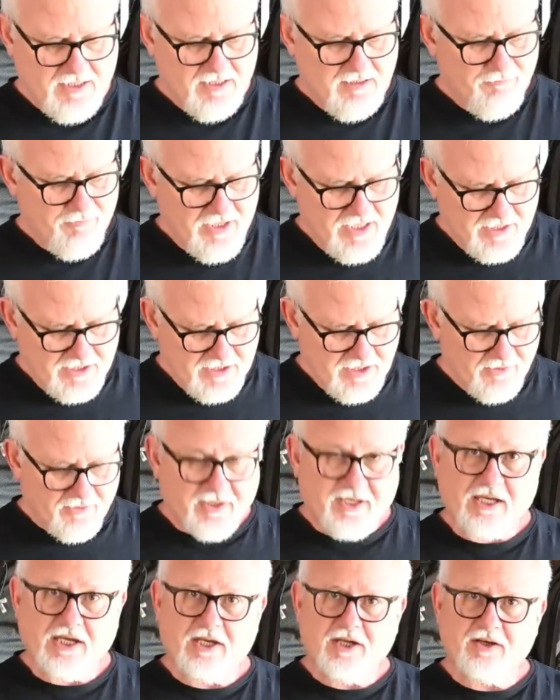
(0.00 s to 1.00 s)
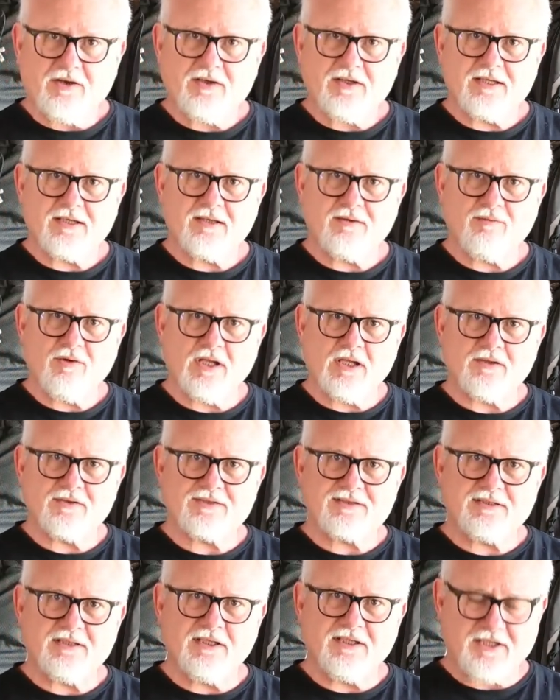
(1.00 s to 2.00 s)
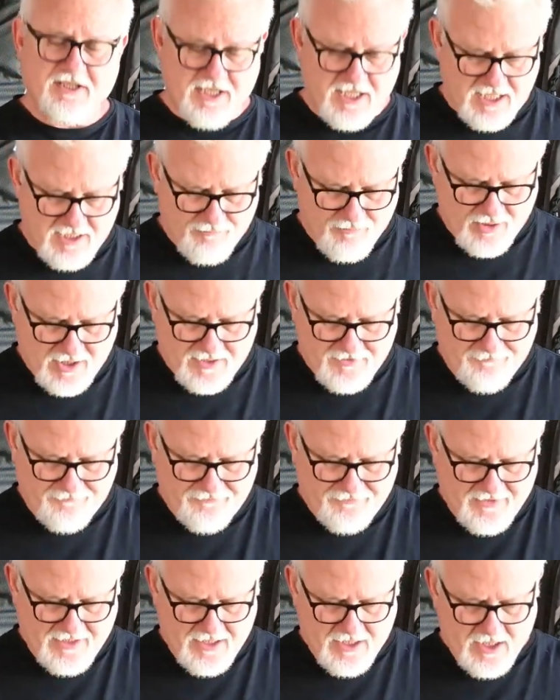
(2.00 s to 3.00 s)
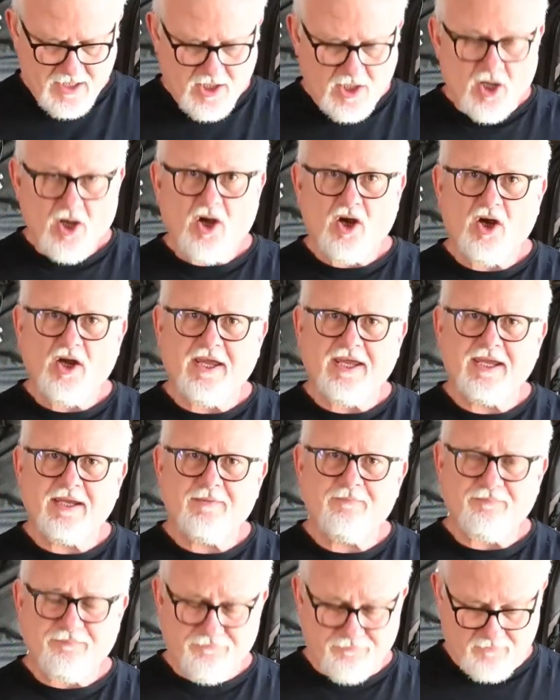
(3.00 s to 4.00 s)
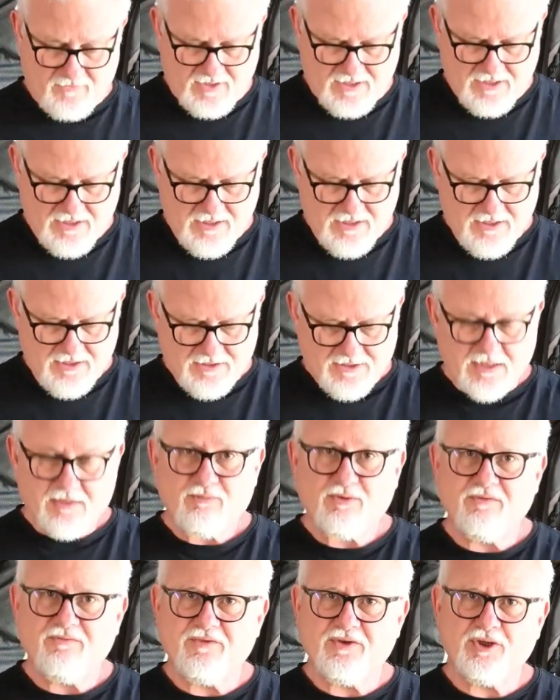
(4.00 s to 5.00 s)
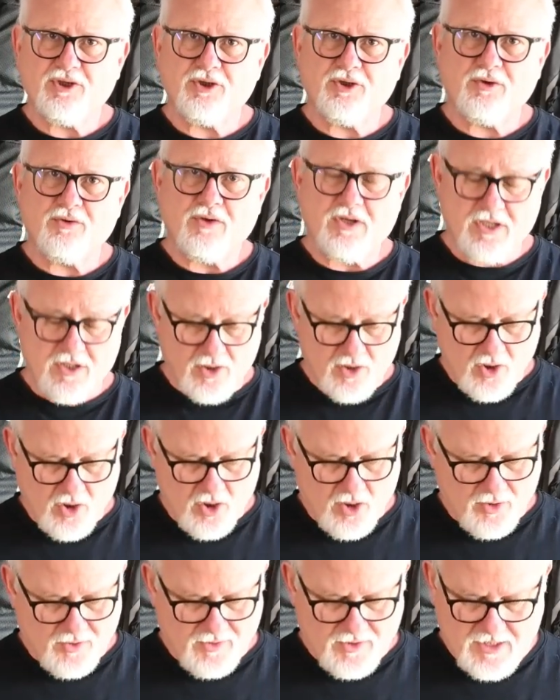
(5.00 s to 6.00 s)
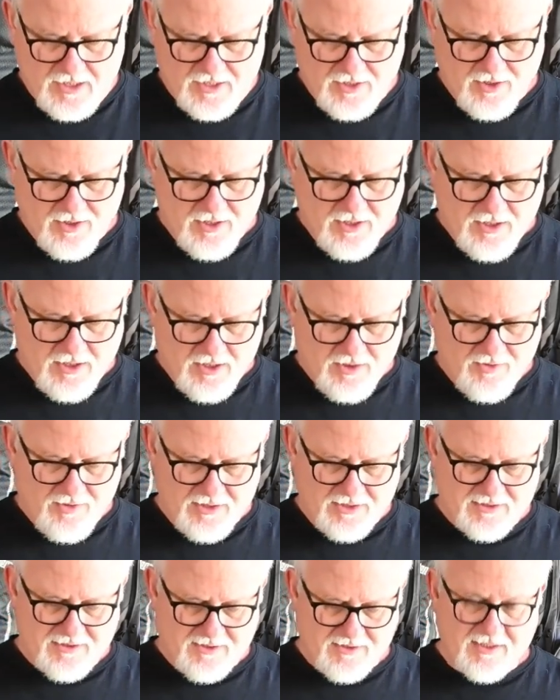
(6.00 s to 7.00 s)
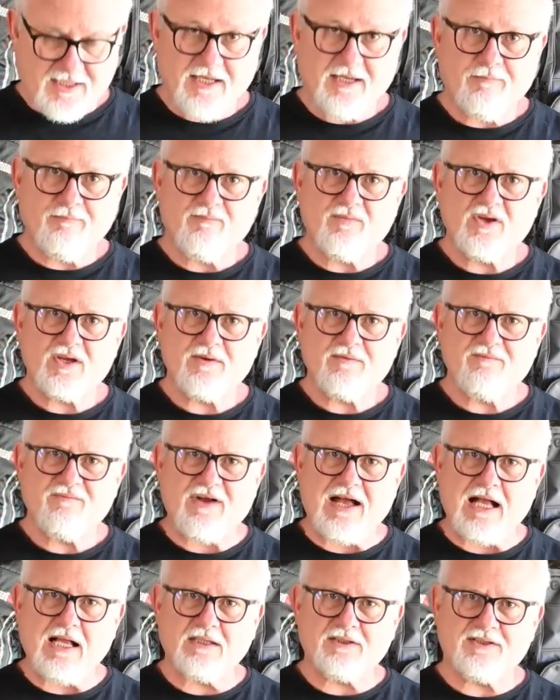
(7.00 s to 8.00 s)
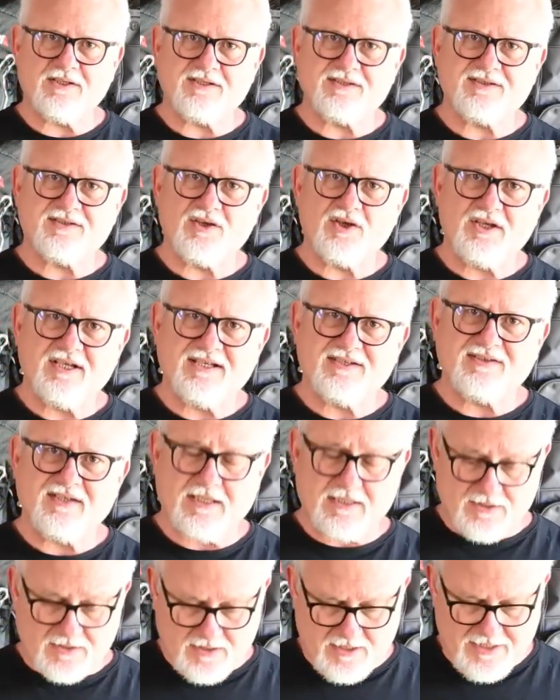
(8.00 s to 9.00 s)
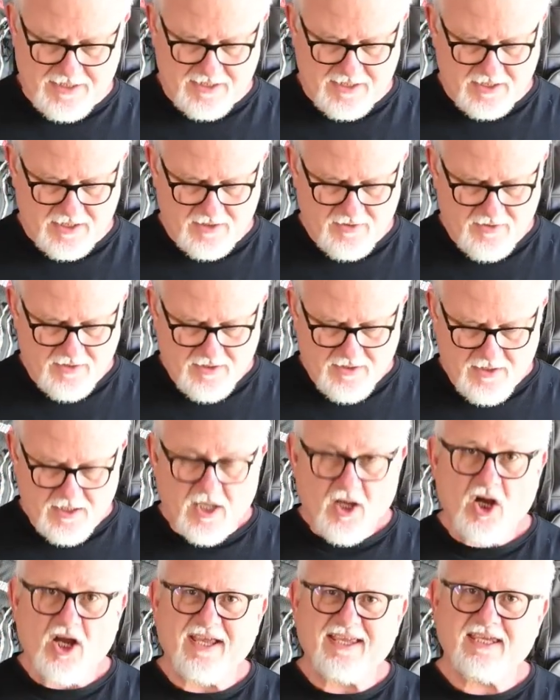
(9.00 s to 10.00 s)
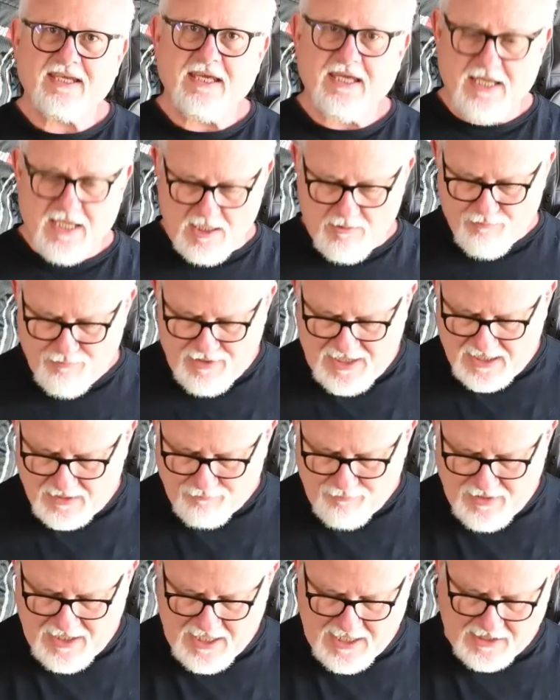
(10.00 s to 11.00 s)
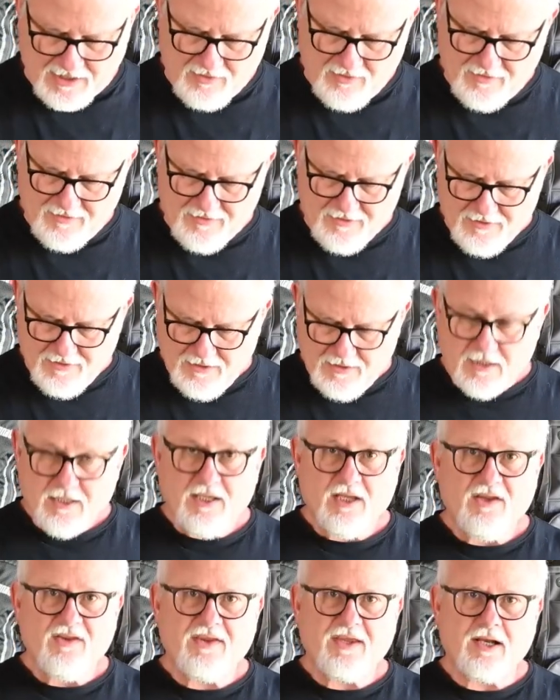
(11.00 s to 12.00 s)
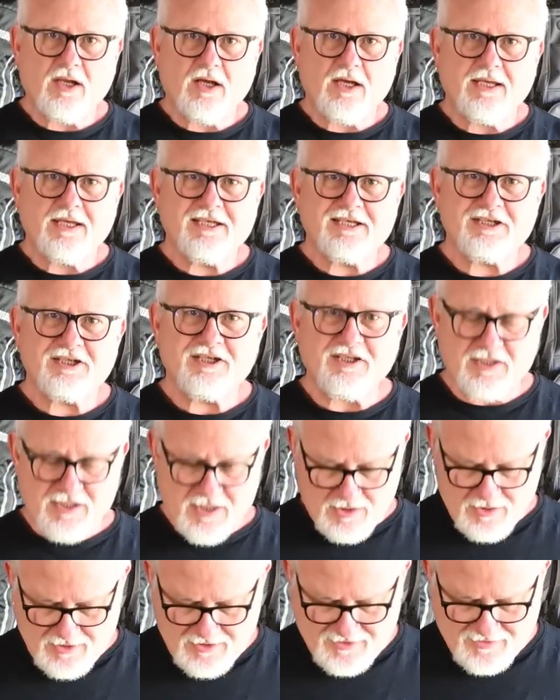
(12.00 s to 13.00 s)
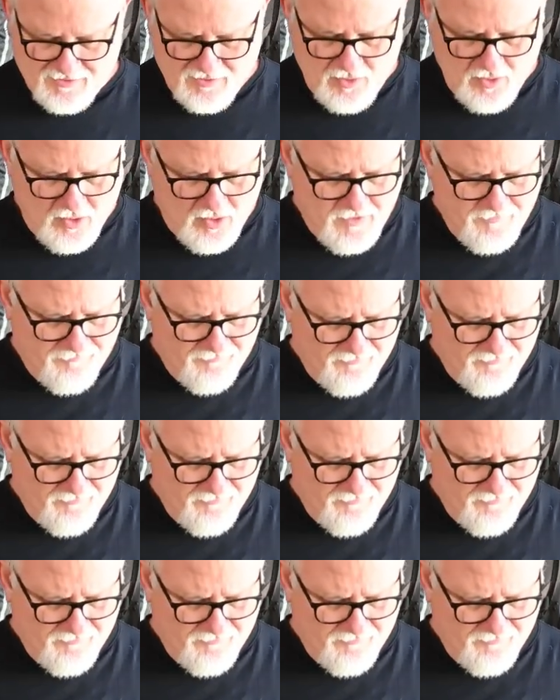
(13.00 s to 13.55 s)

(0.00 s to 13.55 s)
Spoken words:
About a year ago, while I was still in Canberra, I did a review on this varldens 36 litre Ikea backpack that I saw.